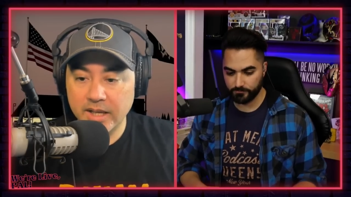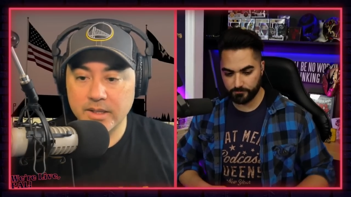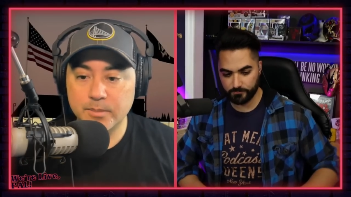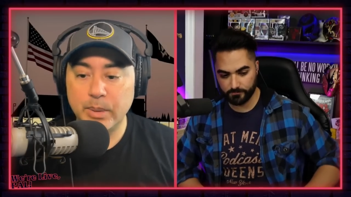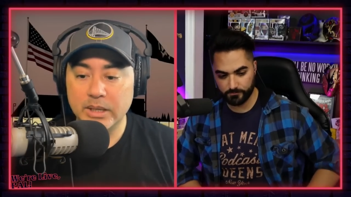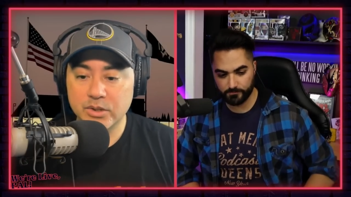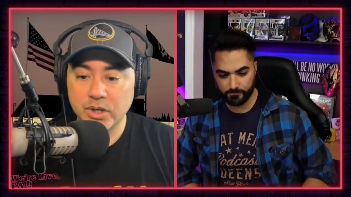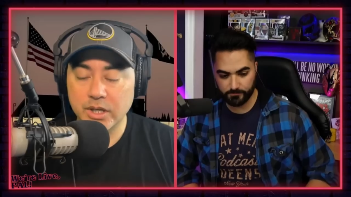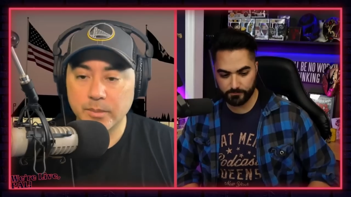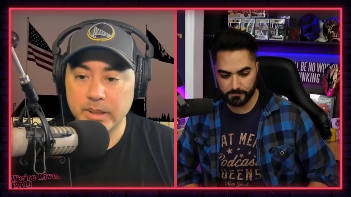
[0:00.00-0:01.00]
Speaker 1: and the belts are
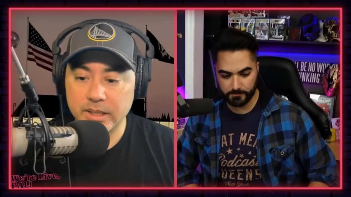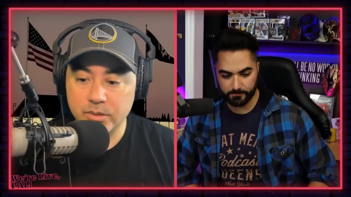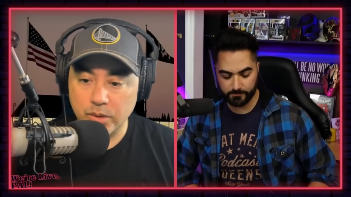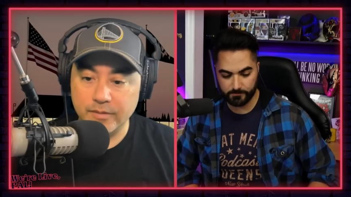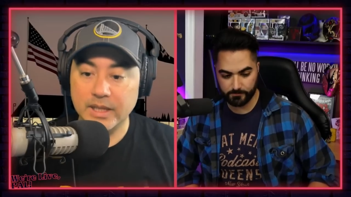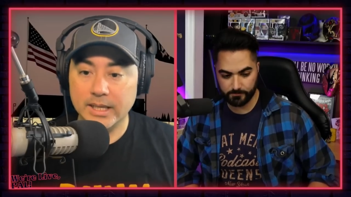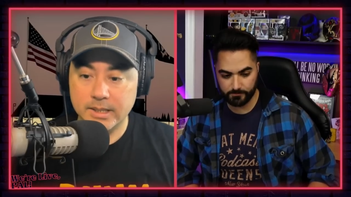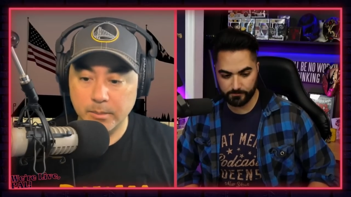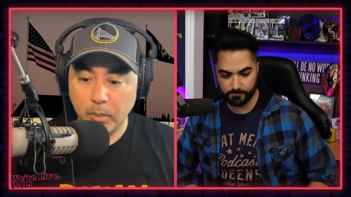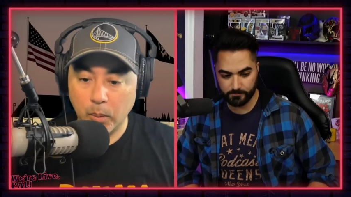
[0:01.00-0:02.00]
going to be sort of
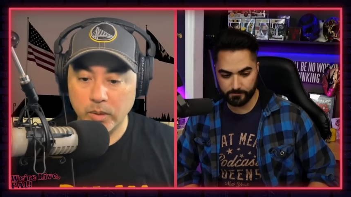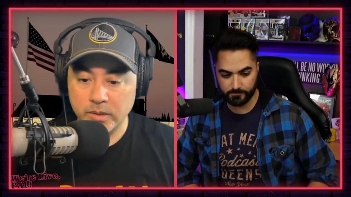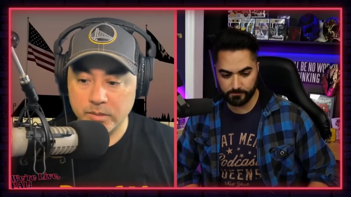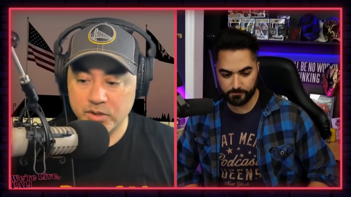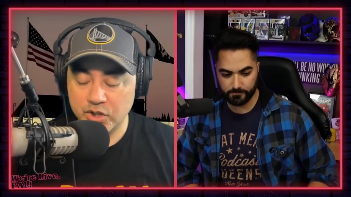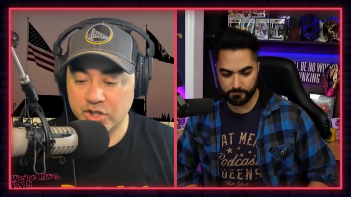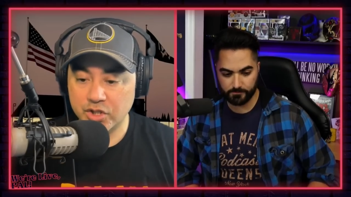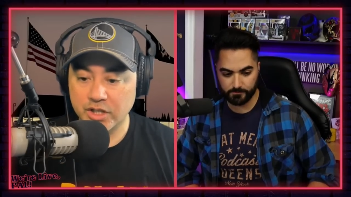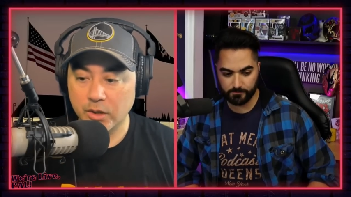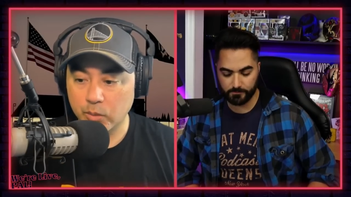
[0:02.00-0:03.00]
less important.
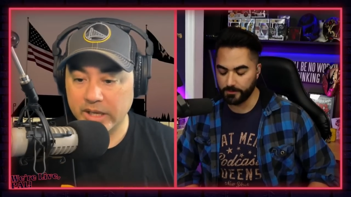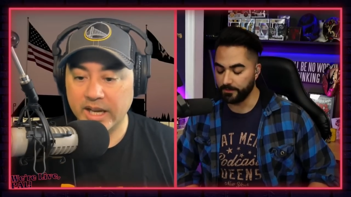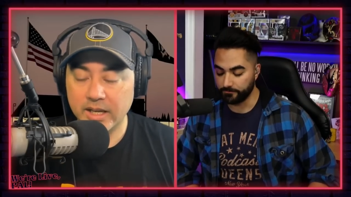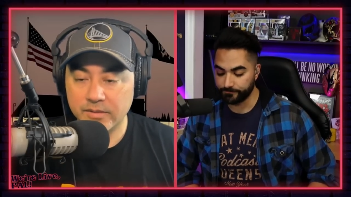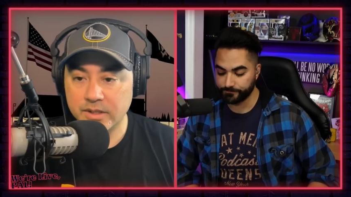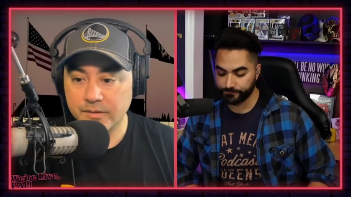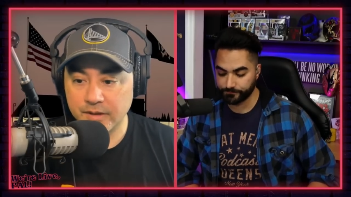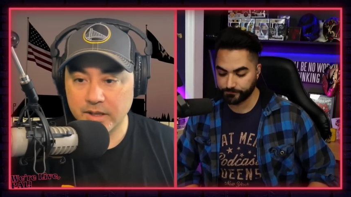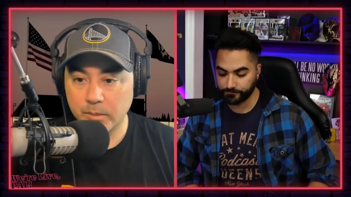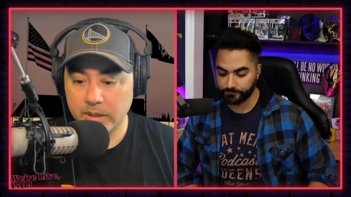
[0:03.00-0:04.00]
Just you know, we can't yeah. even
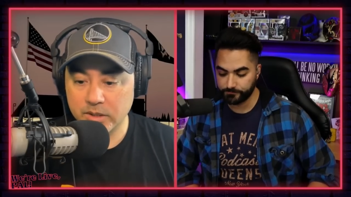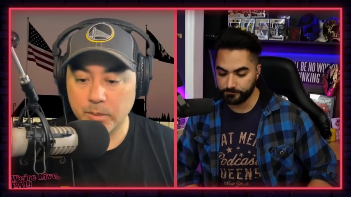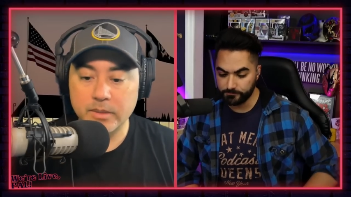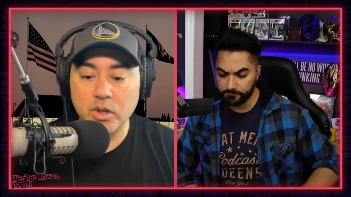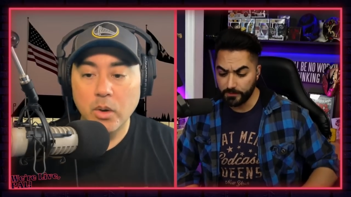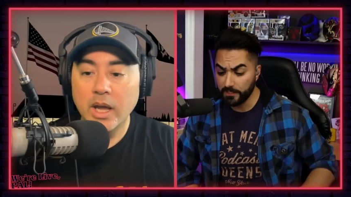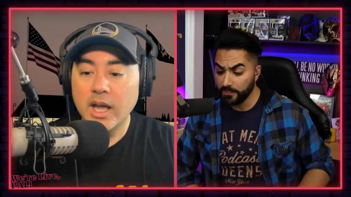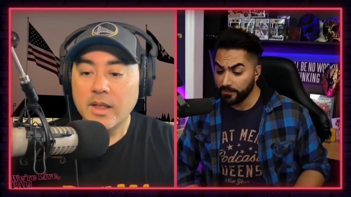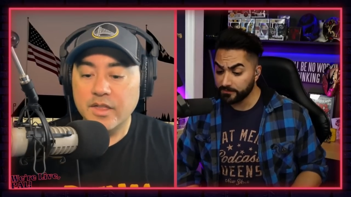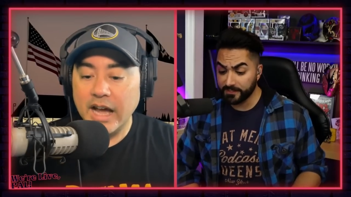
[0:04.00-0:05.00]
defend the belts on paper. So
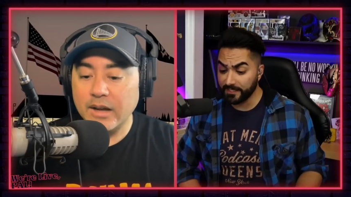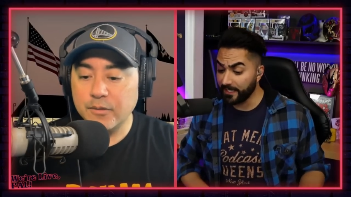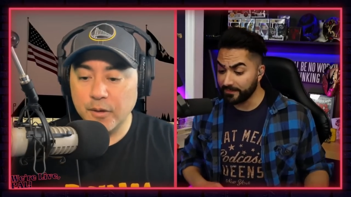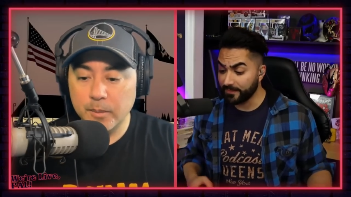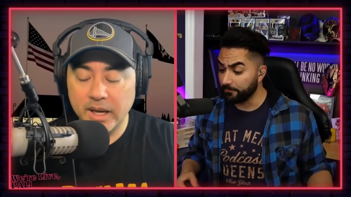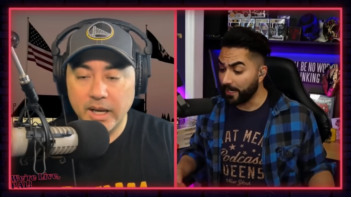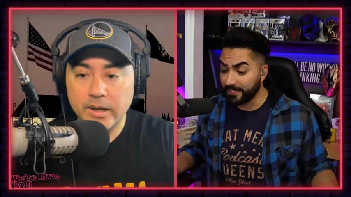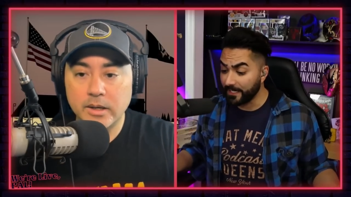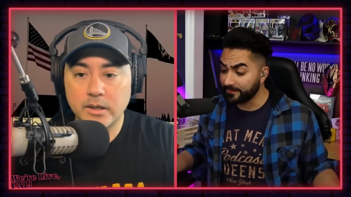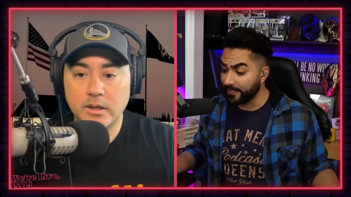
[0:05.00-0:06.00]
that from a,
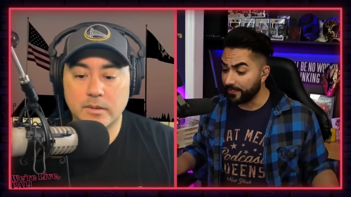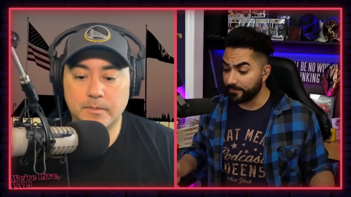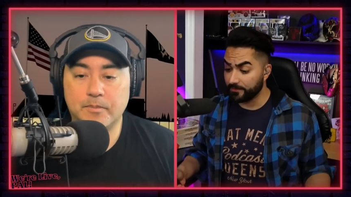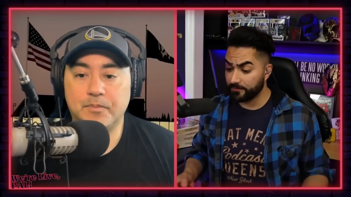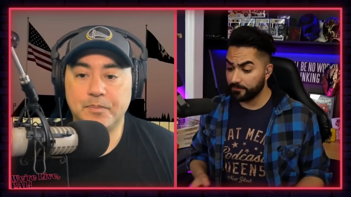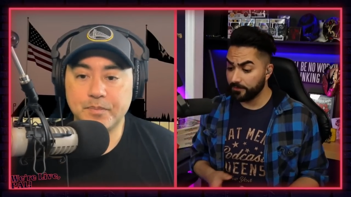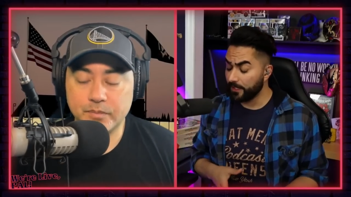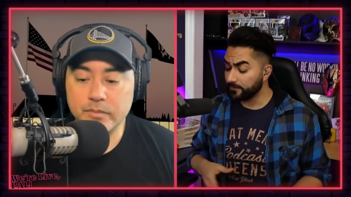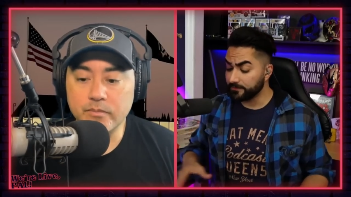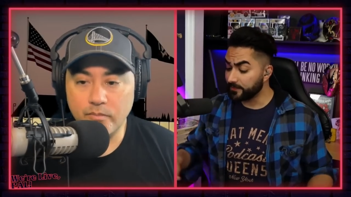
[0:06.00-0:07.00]
I
Speaker 2: get that.
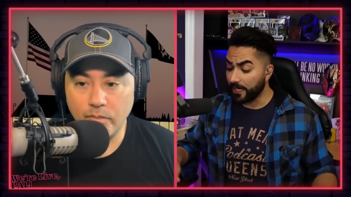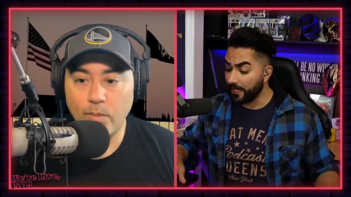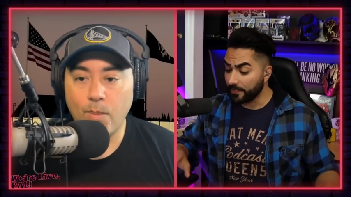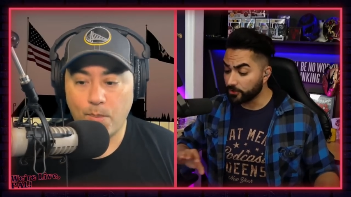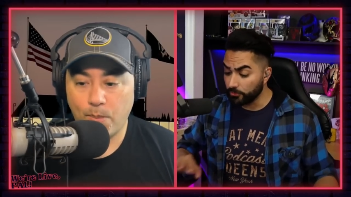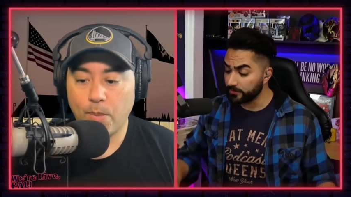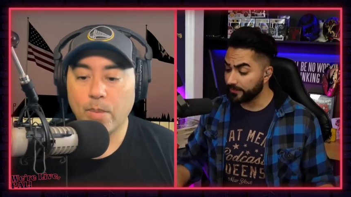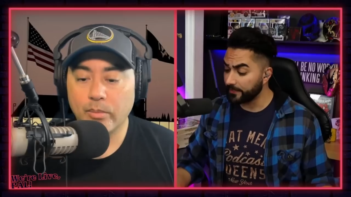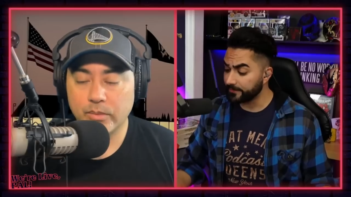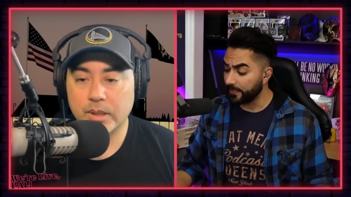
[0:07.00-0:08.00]
Yeah, listen, I, I
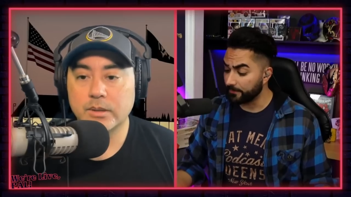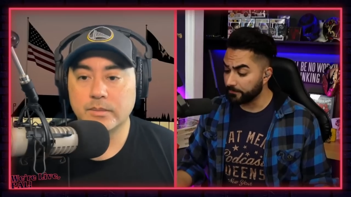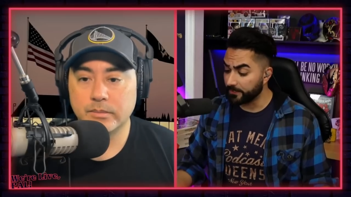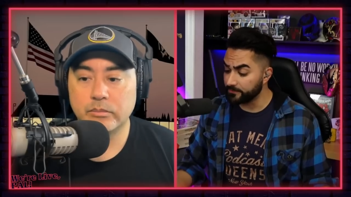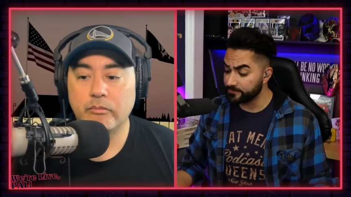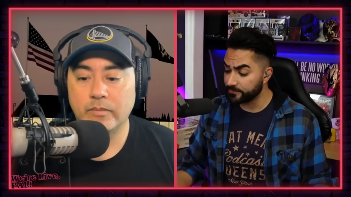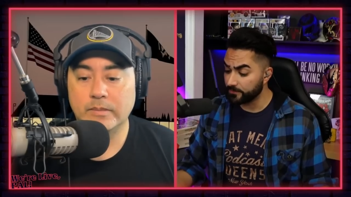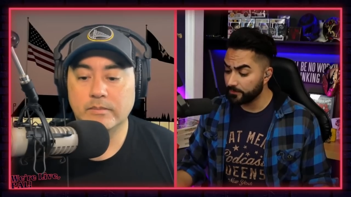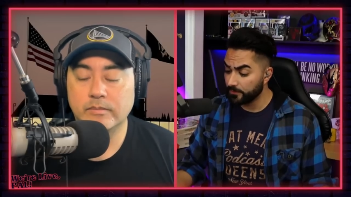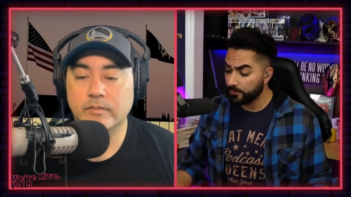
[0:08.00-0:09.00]
totally get that because
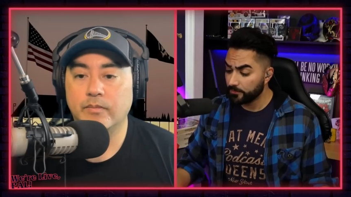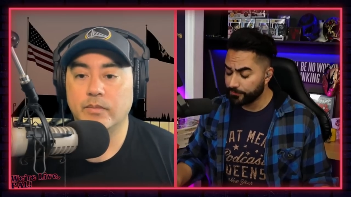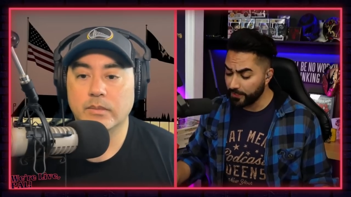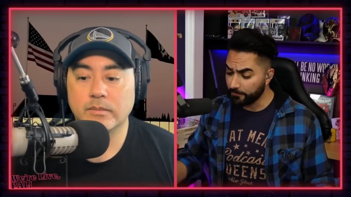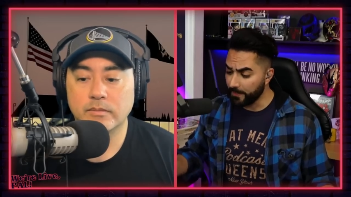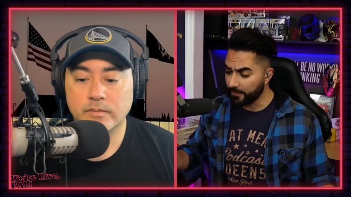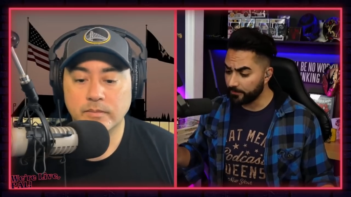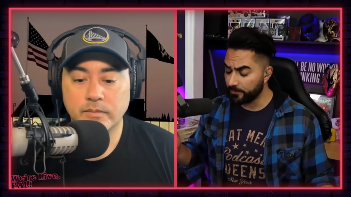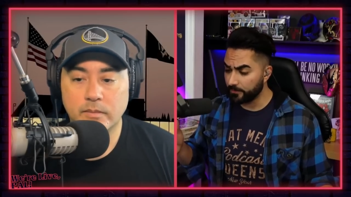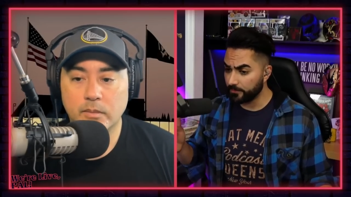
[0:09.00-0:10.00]
think
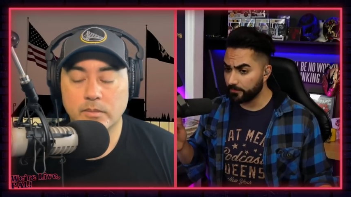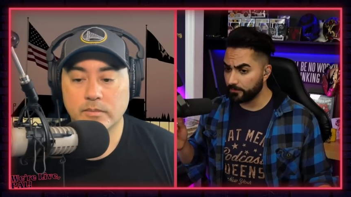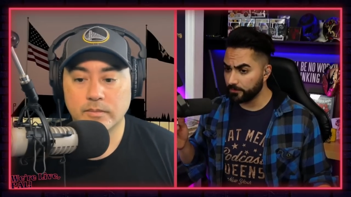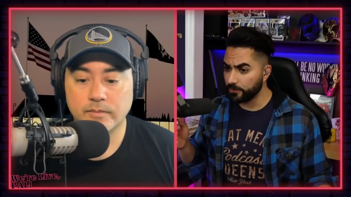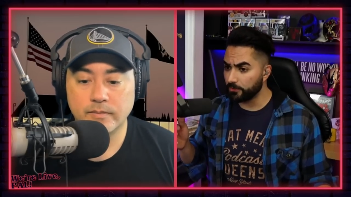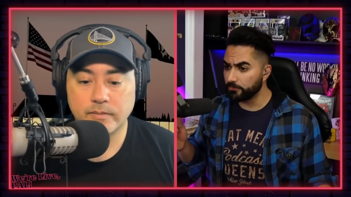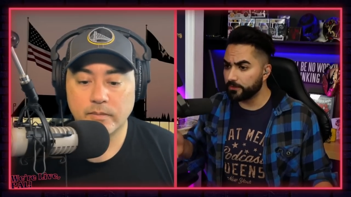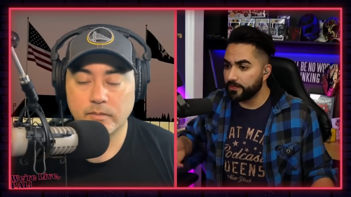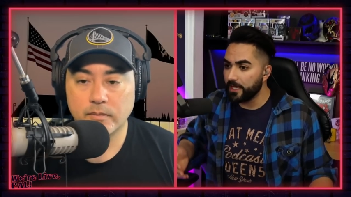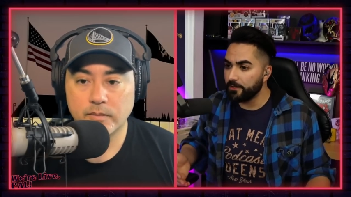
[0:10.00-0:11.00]
about you know,
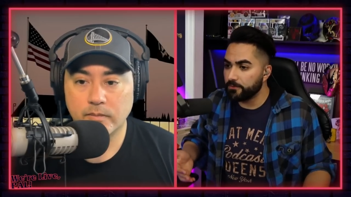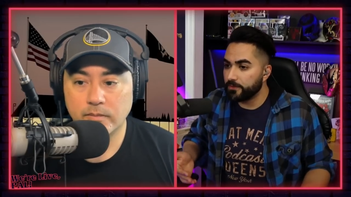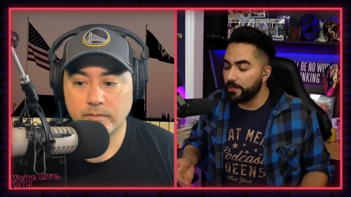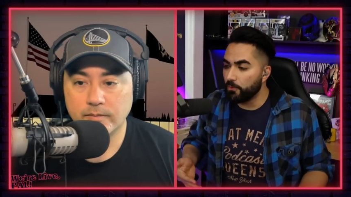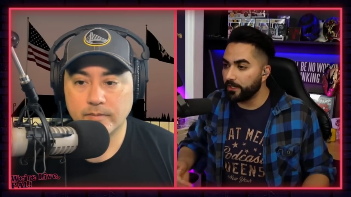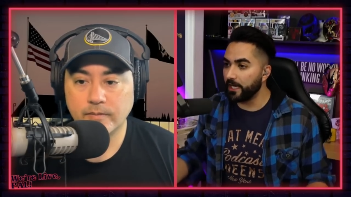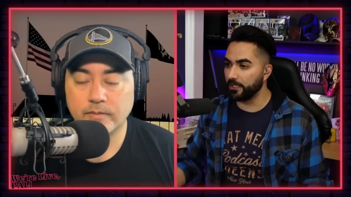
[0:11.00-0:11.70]
they they want to